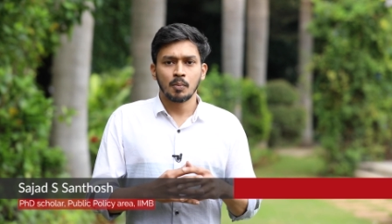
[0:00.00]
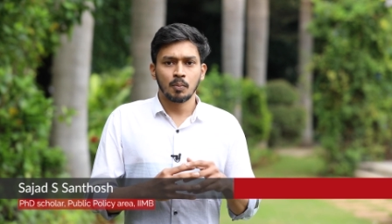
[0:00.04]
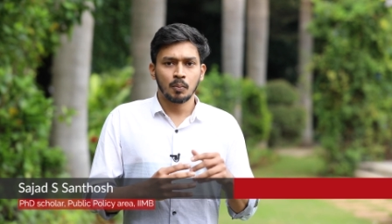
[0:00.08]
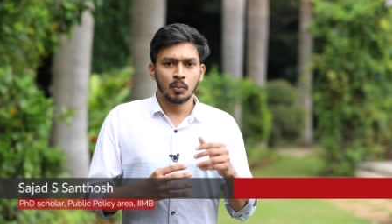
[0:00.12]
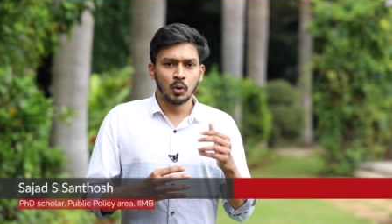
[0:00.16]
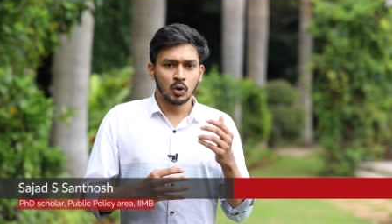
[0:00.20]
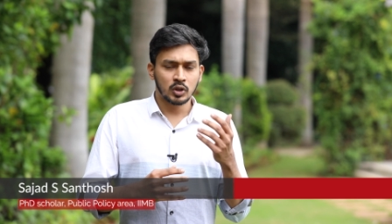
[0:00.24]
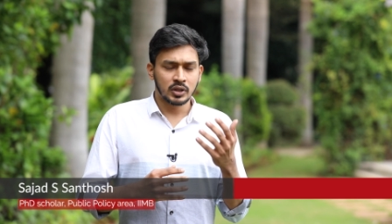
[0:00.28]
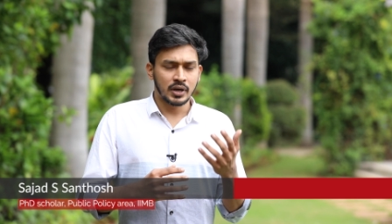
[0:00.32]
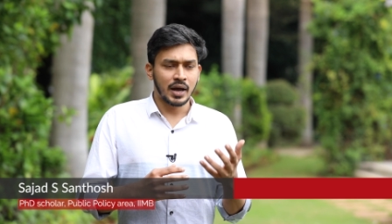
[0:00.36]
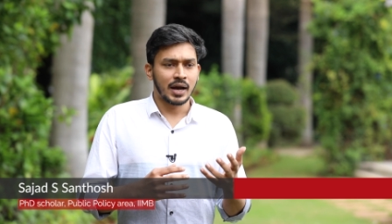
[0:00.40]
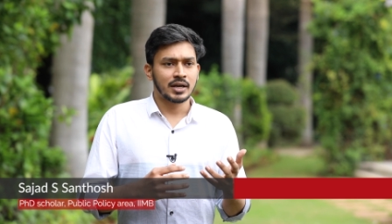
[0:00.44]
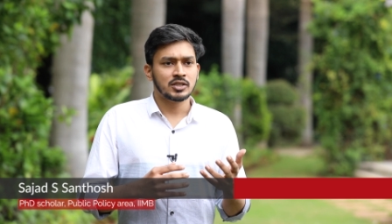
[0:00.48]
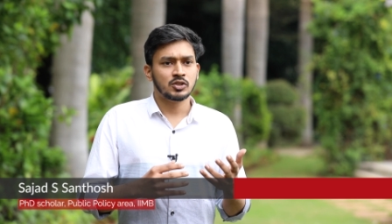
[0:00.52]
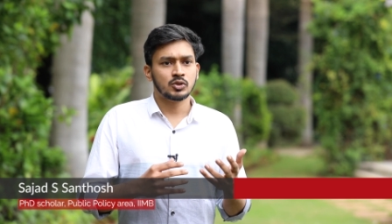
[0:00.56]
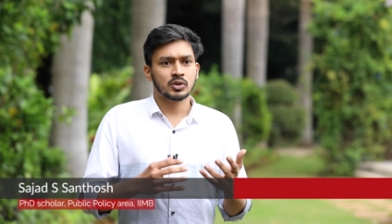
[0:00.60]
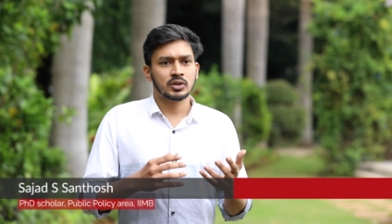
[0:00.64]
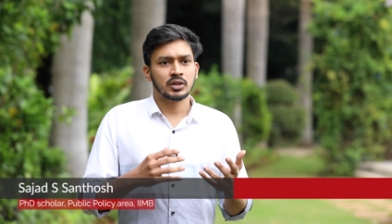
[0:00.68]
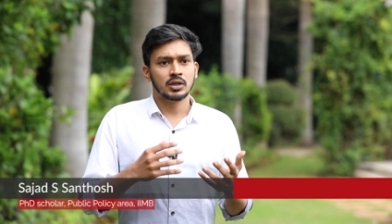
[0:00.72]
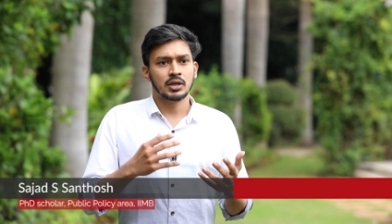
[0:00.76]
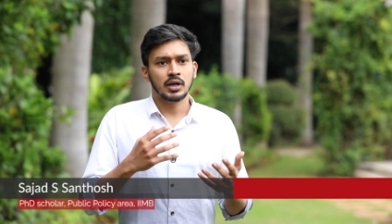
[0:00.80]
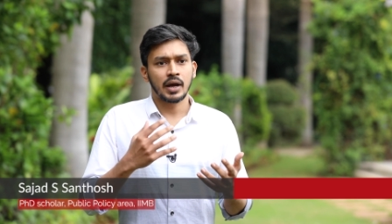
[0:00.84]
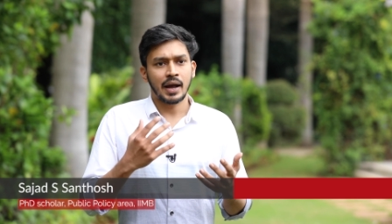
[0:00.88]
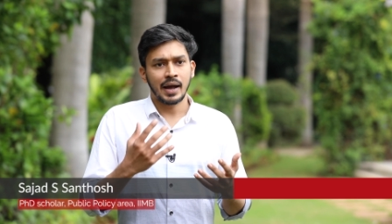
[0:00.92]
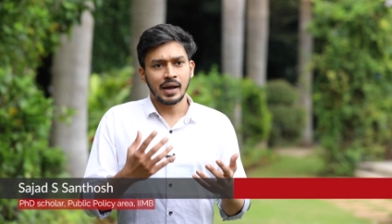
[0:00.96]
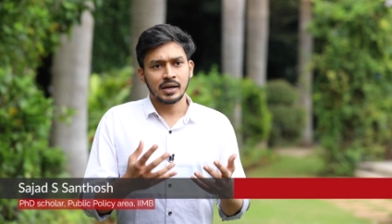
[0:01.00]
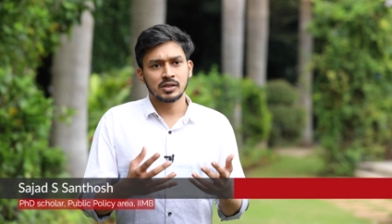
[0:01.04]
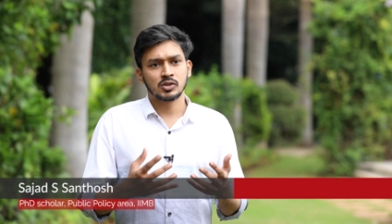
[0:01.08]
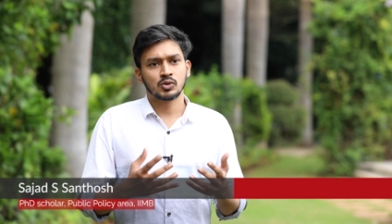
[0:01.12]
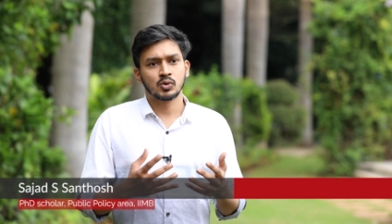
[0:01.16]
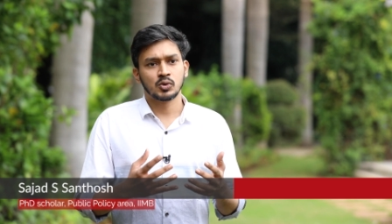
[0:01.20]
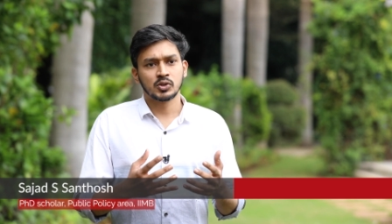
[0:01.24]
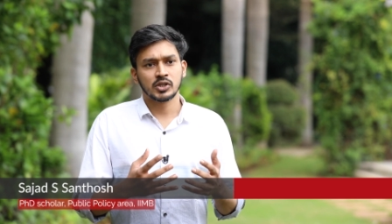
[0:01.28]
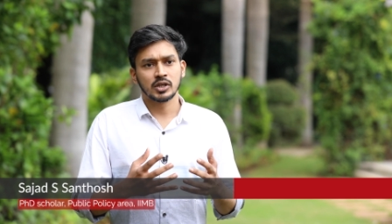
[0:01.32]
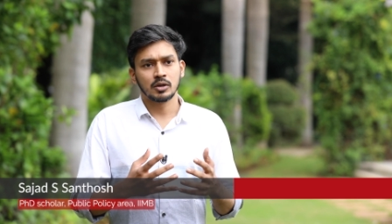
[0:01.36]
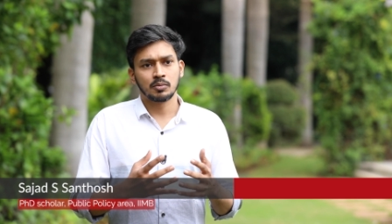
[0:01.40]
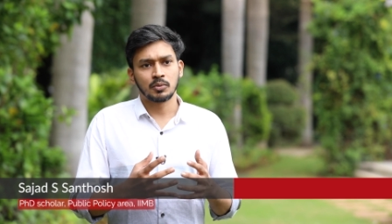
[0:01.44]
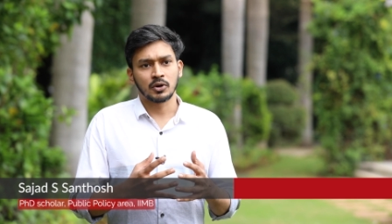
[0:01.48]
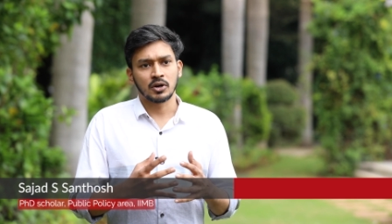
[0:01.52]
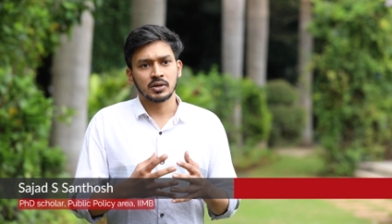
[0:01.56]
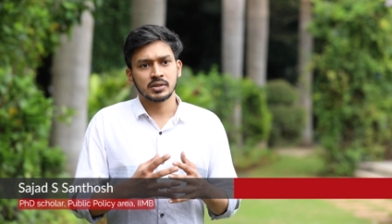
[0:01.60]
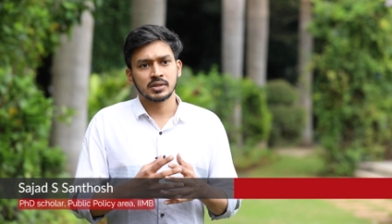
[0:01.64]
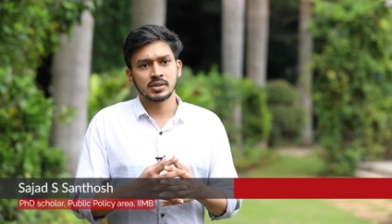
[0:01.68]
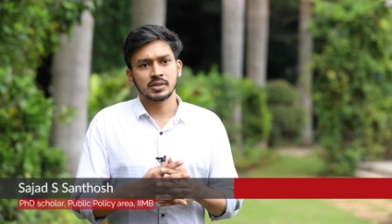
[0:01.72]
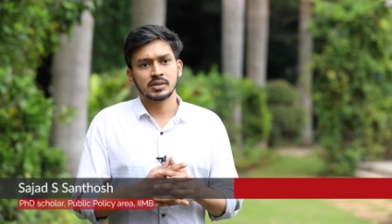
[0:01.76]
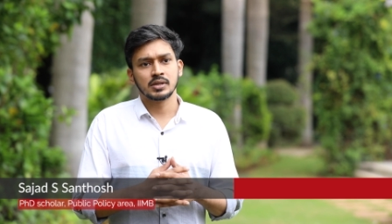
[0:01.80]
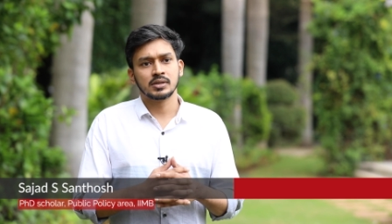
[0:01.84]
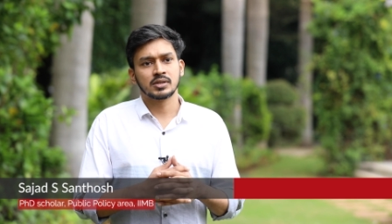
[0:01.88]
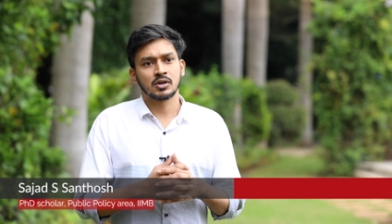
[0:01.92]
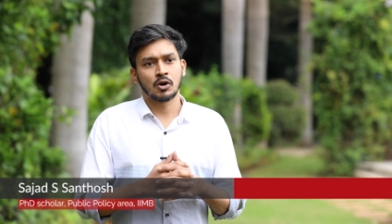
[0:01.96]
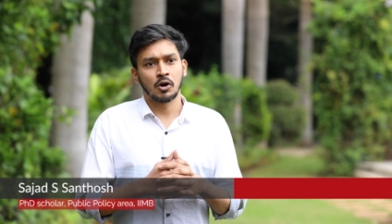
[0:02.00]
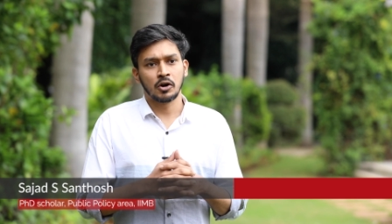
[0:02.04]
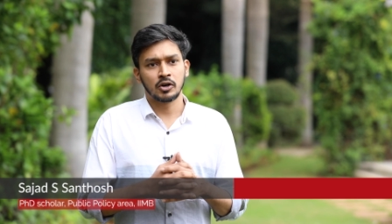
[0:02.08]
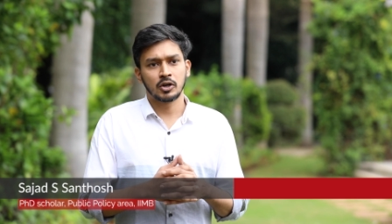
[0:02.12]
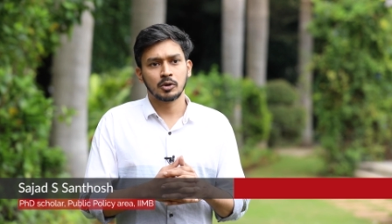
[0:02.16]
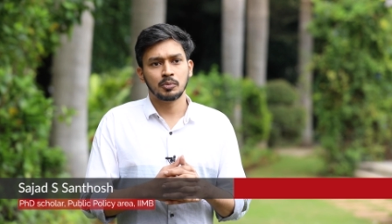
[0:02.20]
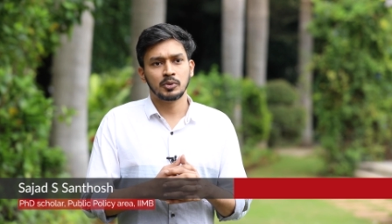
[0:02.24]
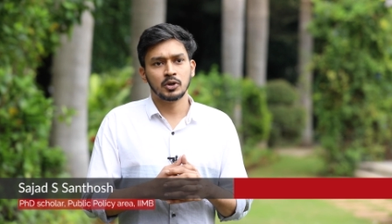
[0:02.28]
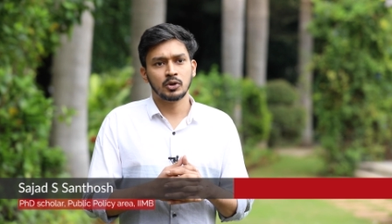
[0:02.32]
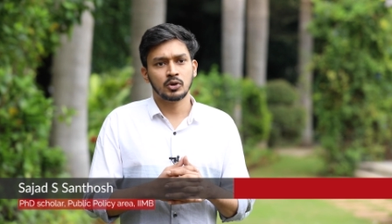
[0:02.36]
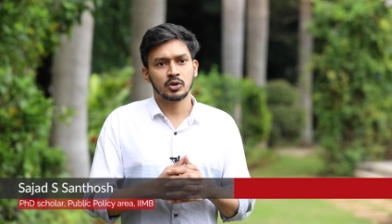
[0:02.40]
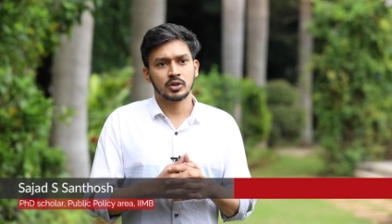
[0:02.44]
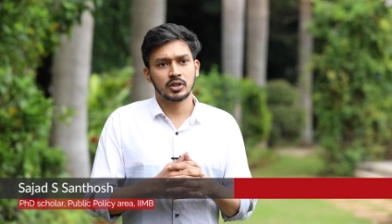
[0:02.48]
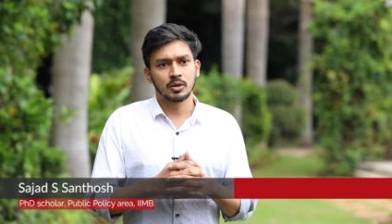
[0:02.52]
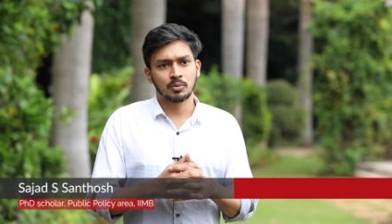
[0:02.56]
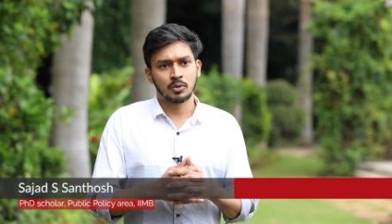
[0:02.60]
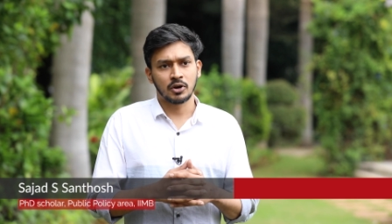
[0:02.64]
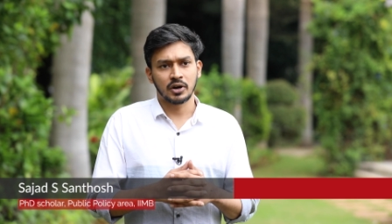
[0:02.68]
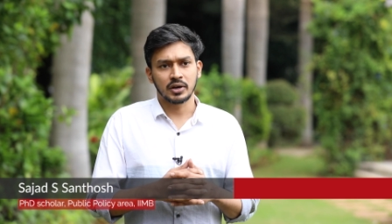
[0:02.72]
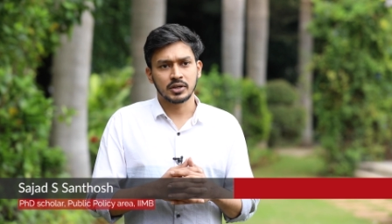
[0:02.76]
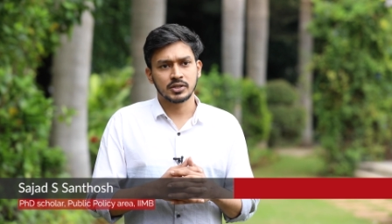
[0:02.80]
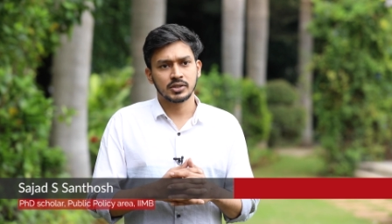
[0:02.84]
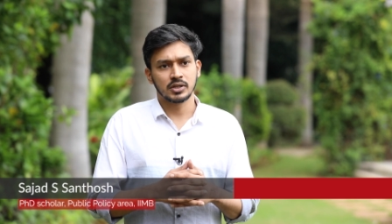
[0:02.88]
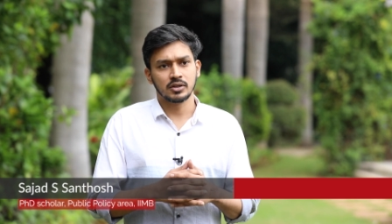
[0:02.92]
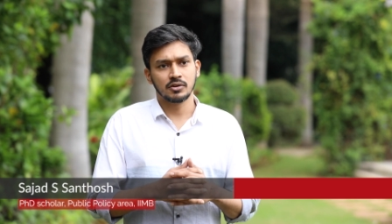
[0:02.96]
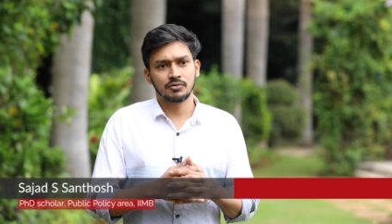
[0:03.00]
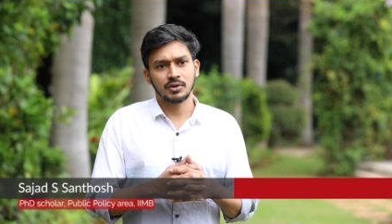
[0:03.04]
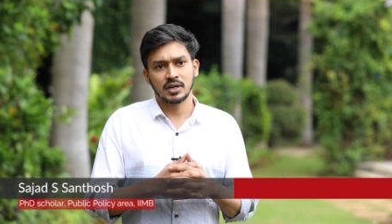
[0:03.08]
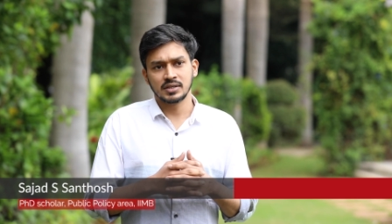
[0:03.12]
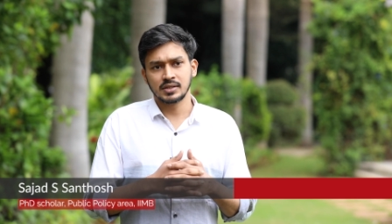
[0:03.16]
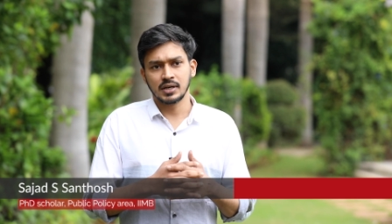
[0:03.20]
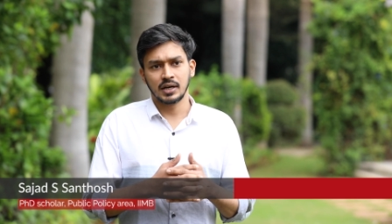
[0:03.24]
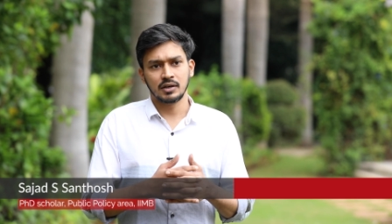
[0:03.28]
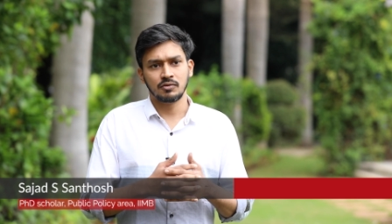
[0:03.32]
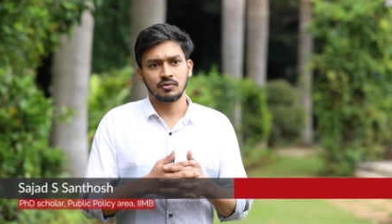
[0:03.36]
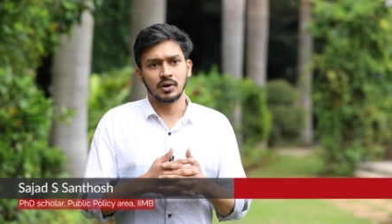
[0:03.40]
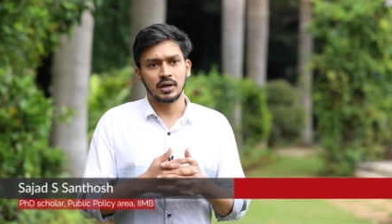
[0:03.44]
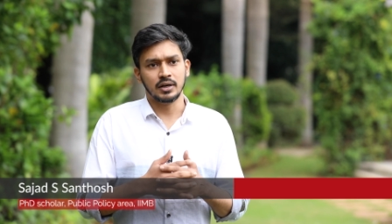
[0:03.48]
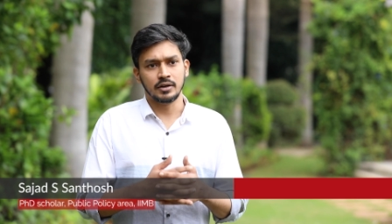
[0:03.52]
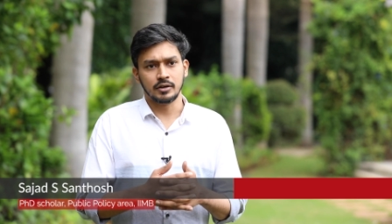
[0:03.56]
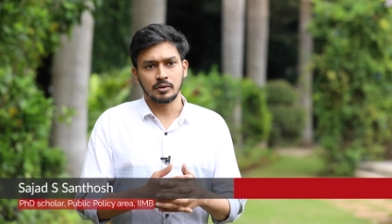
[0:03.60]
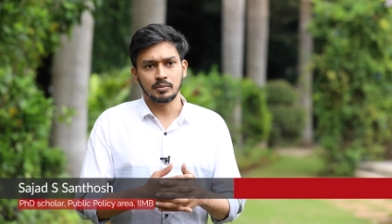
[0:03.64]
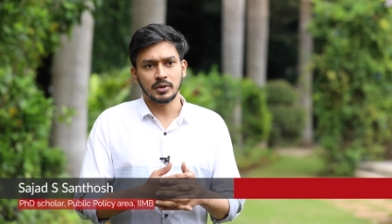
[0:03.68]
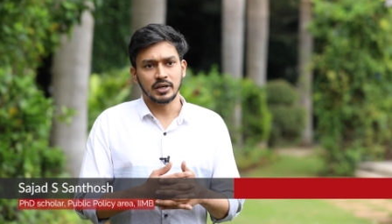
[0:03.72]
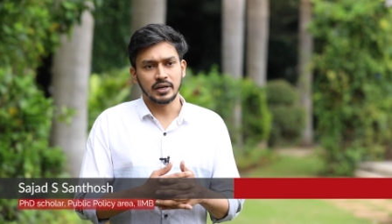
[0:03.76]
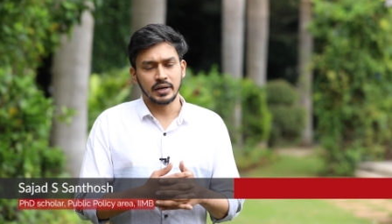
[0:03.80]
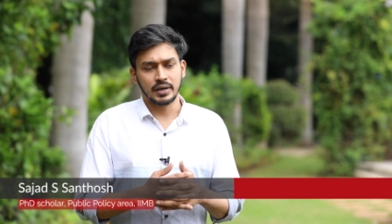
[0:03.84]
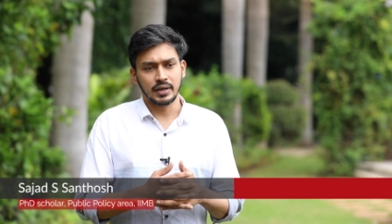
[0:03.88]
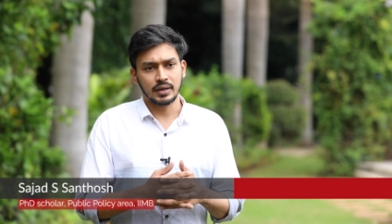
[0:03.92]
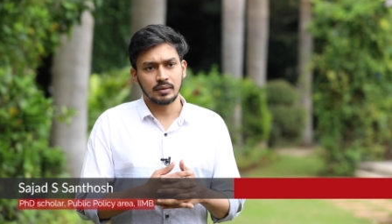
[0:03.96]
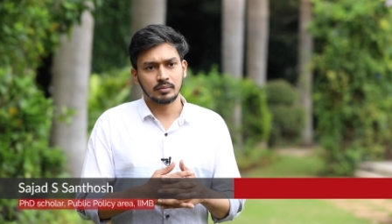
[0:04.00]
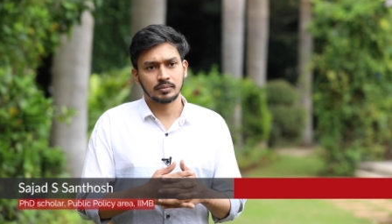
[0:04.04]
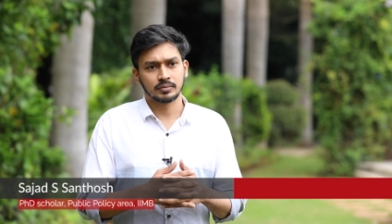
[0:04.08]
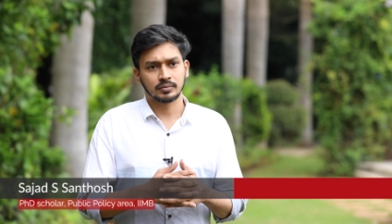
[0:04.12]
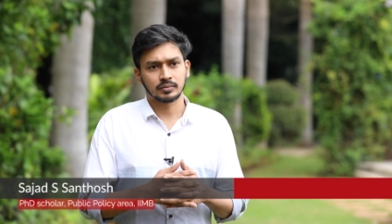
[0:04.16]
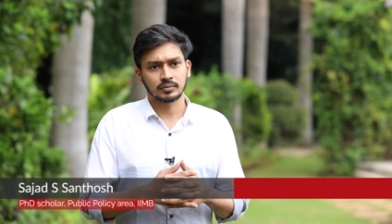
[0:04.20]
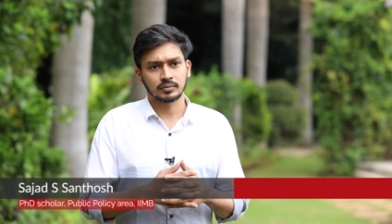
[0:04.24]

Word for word: Both natural and social processes contribute to the production of hazard vulnerability.